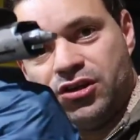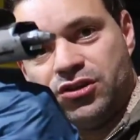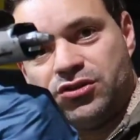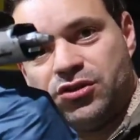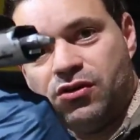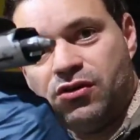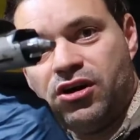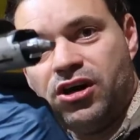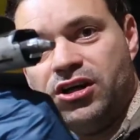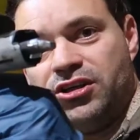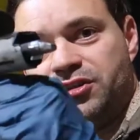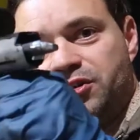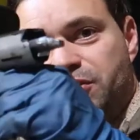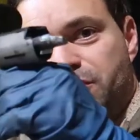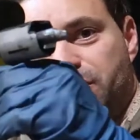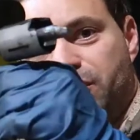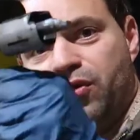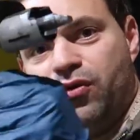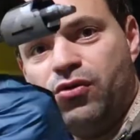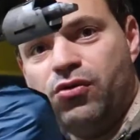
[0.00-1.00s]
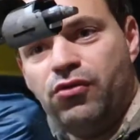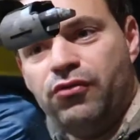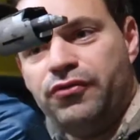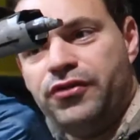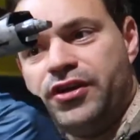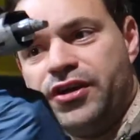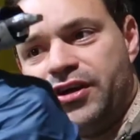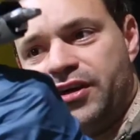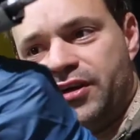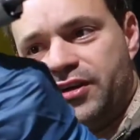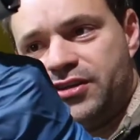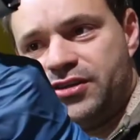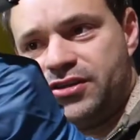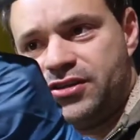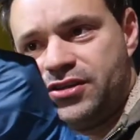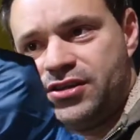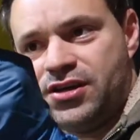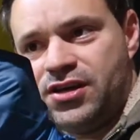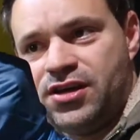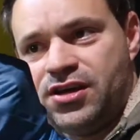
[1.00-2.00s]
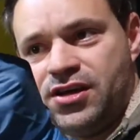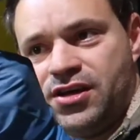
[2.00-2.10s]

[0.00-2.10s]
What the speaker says: So as you move this,